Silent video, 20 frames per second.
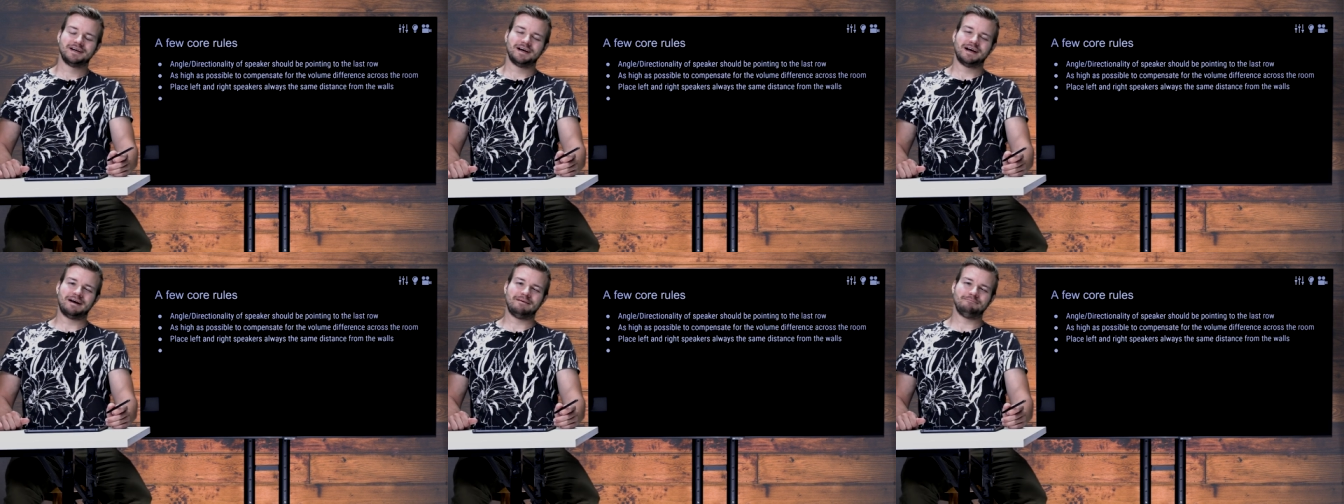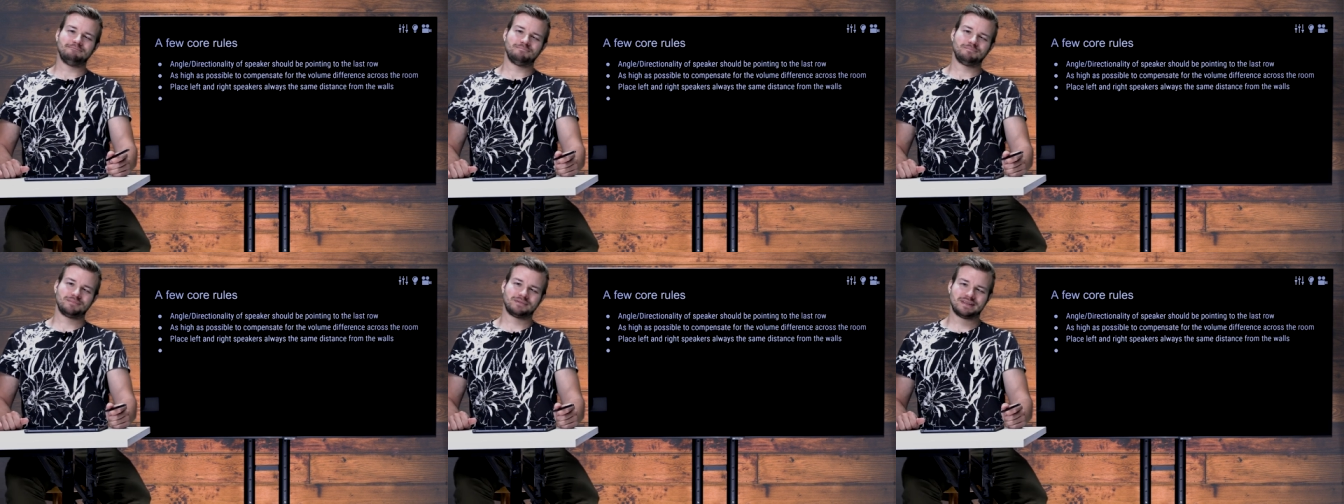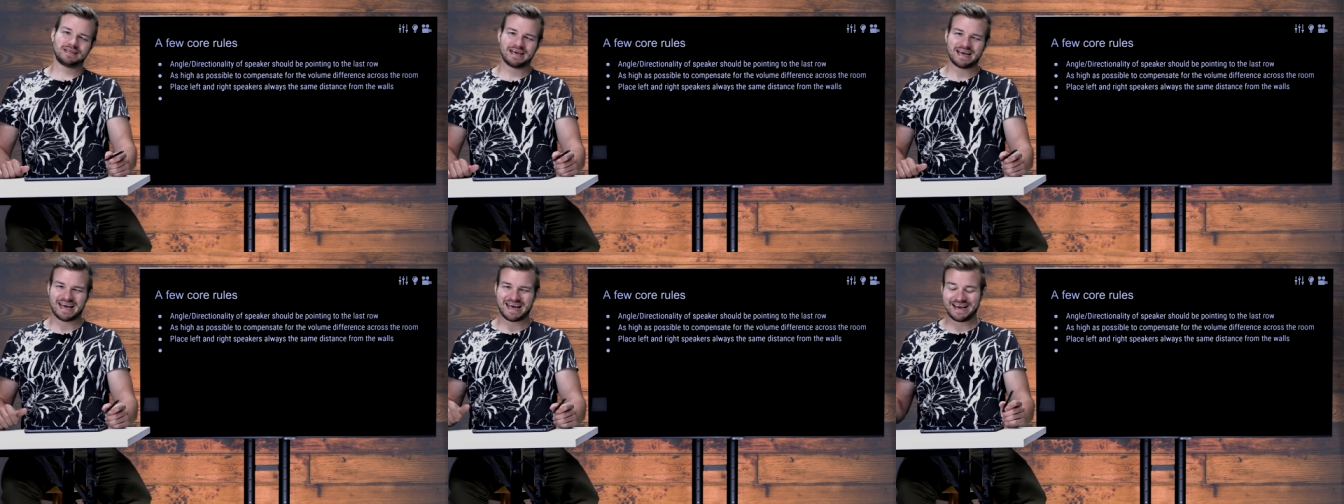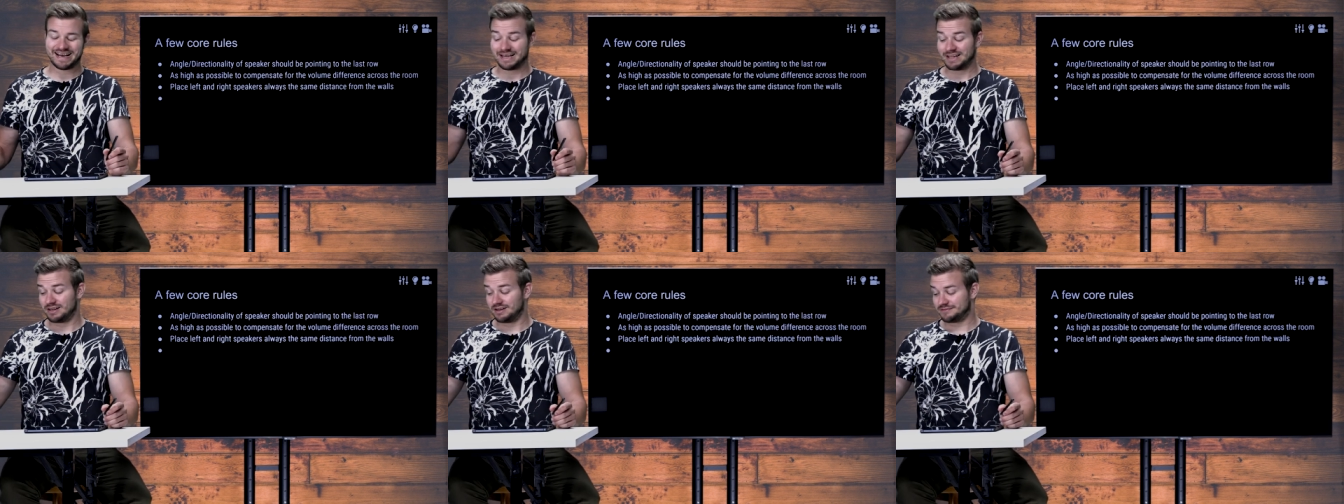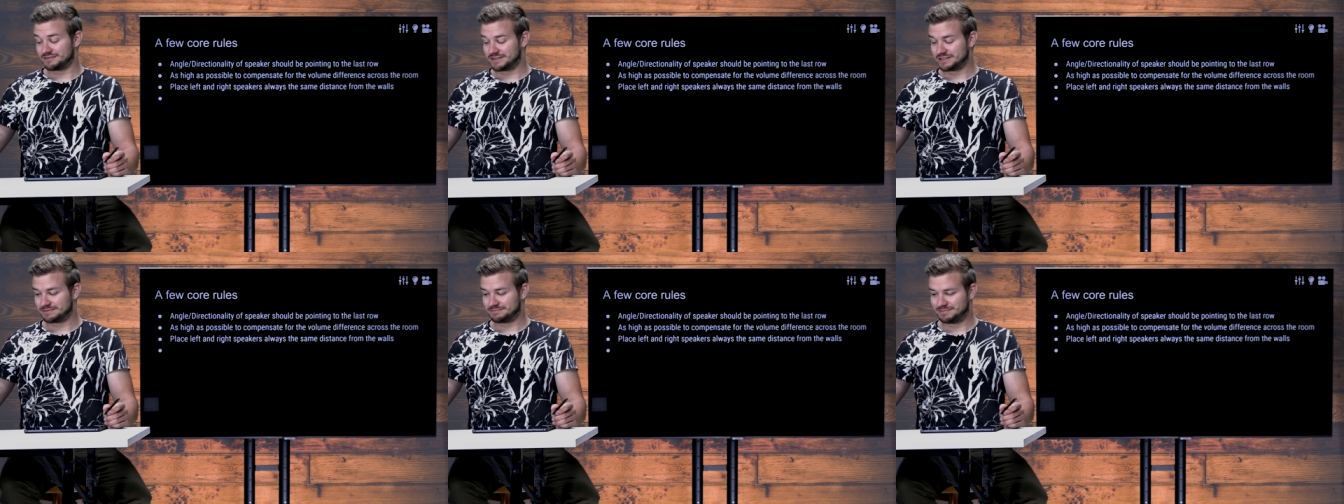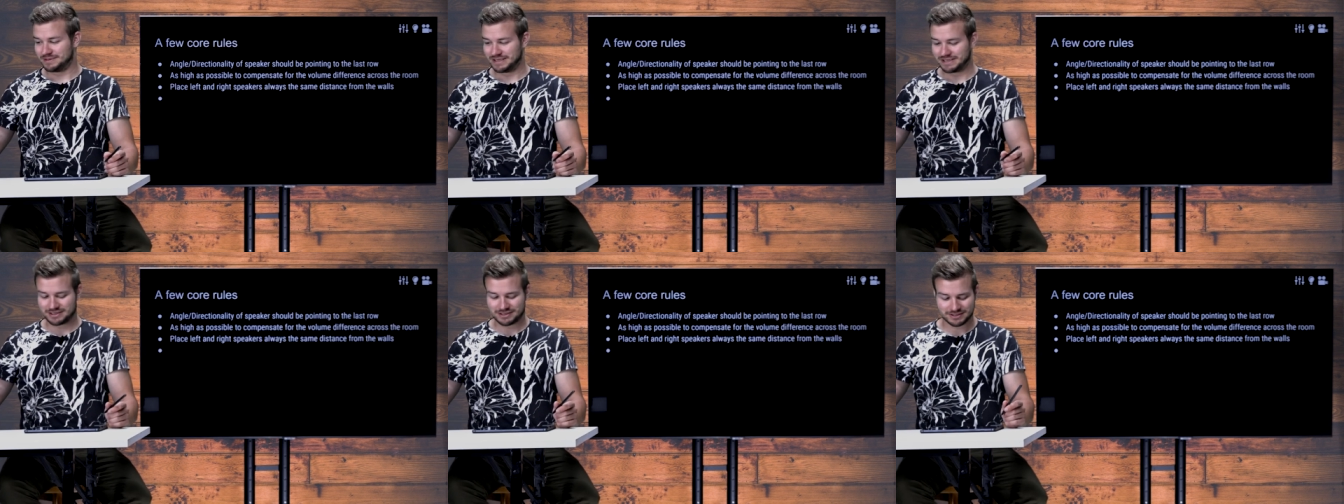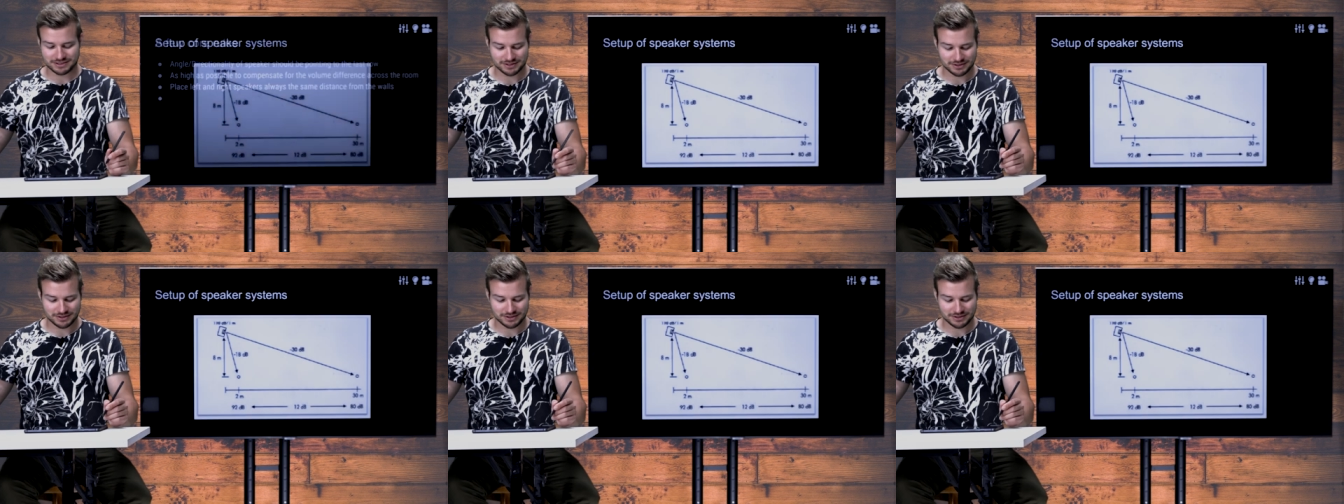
um, the angle of the speaker.